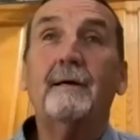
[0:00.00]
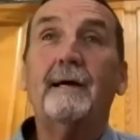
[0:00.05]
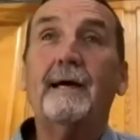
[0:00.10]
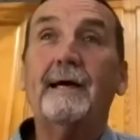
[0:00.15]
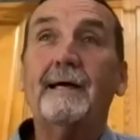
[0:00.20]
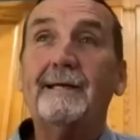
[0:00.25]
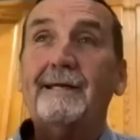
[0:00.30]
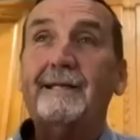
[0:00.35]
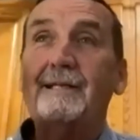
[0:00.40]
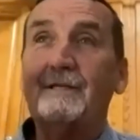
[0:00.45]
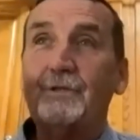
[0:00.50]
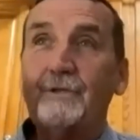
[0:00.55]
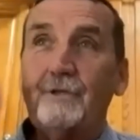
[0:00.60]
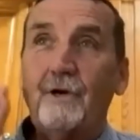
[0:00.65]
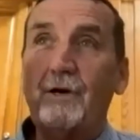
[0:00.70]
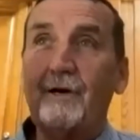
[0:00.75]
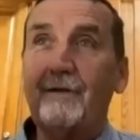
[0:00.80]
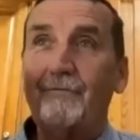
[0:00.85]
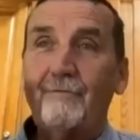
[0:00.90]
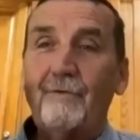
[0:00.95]
And then it
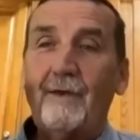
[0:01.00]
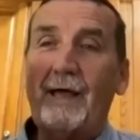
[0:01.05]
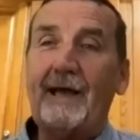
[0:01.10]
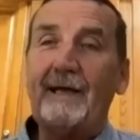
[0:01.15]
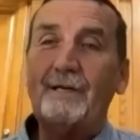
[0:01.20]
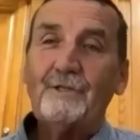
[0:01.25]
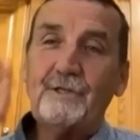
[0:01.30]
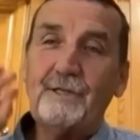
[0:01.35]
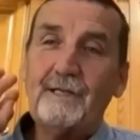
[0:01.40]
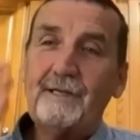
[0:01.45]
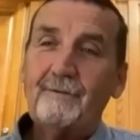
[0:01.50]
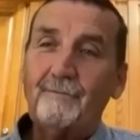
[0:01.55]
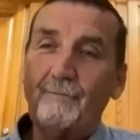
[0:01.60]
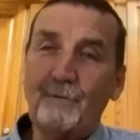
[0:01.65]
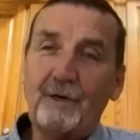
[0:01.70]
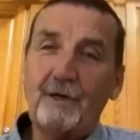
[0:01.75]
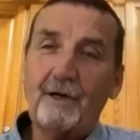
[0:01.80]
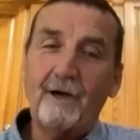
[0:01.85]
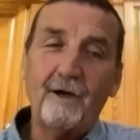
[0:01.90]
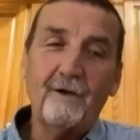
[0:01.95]
started flashing and
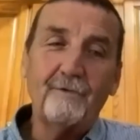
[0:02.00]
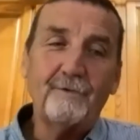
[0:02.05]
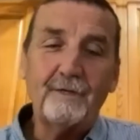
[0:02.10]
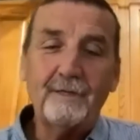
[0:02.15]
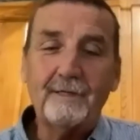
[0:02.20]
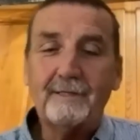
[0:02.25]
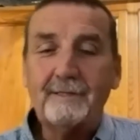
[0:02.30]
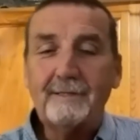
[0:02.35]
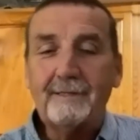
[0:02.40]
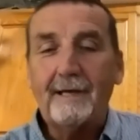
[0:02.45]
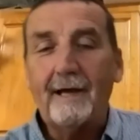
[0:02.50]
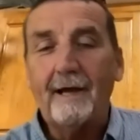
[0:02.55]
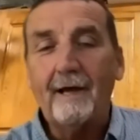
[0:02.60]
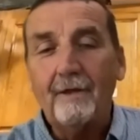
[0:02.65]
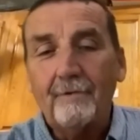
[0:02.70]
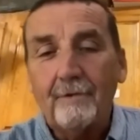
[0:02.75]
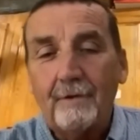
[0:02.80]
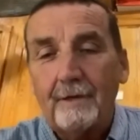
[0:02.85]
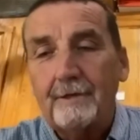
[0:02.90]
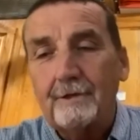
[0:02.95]
went off to the
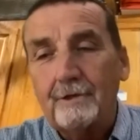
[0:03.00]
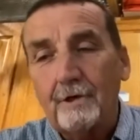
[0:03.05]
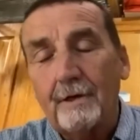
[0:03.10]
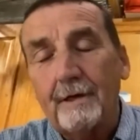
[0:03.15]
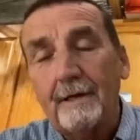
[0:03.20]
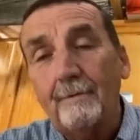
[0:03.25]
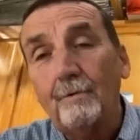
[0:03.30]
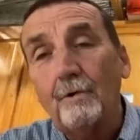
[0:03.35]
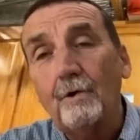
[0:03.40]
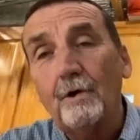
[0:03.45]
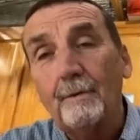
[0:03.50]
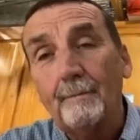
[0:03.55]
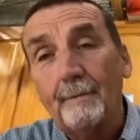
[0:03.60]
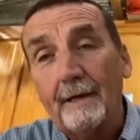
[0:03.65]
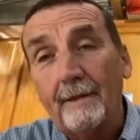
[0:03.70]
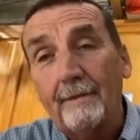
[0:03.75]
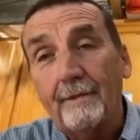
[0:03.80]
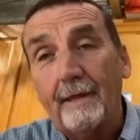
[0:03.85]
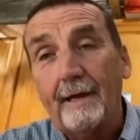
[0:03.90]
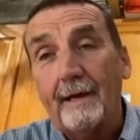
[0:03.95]
south. And so he wrote
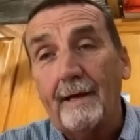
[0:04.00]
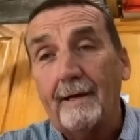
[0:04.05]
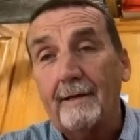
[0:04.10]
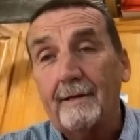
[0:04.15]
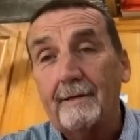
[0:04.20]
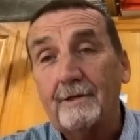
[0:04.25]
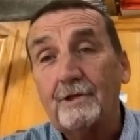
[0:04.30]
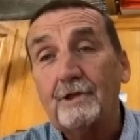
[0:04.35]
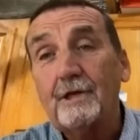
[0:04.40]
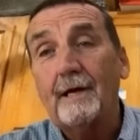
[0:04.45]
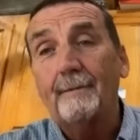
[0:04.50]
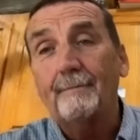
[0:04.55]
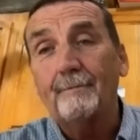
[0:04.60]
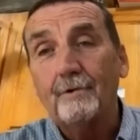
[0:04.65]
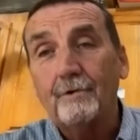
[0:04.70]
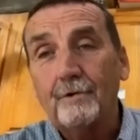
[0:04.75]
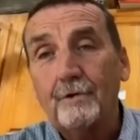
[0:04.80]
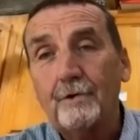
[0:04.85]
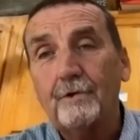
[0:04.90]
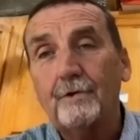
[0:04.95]
about that in
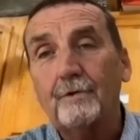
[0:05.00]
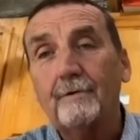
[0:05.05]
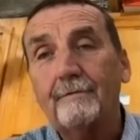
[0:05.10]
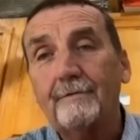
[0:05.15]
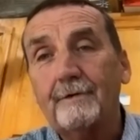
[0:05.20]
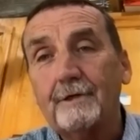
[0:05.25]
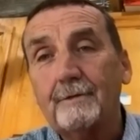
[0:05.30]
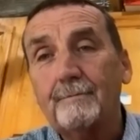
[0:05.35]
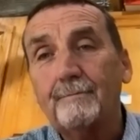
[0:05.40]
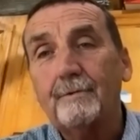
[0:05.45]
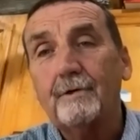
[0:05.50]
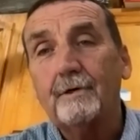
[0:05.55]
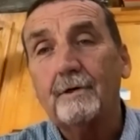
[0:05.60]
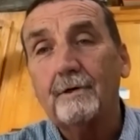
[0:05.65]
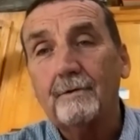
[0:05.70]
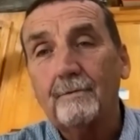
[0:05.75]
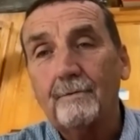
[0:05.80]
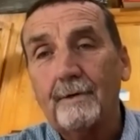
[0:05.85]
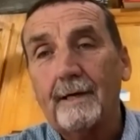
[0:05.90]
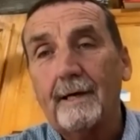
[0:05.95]
chapter two of his
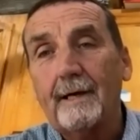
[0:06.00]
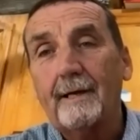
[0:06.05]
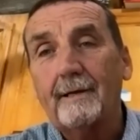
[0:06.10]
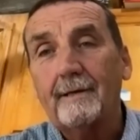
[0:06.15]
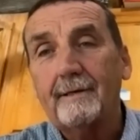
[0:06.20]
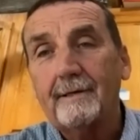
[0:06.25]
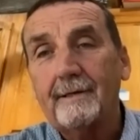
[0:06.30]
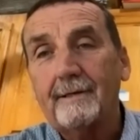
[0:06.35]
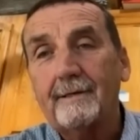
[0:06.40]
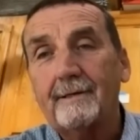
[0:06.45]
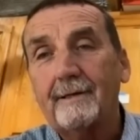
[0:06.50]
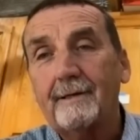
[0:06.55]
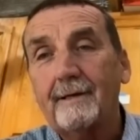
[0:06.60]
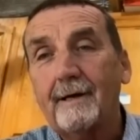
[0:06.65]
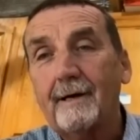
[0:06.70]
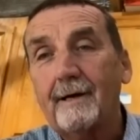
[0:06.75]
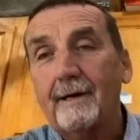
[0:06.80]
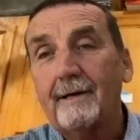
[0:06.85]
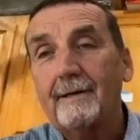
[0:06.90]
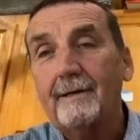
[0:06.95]
book, Reality
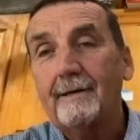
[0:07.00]
Denied.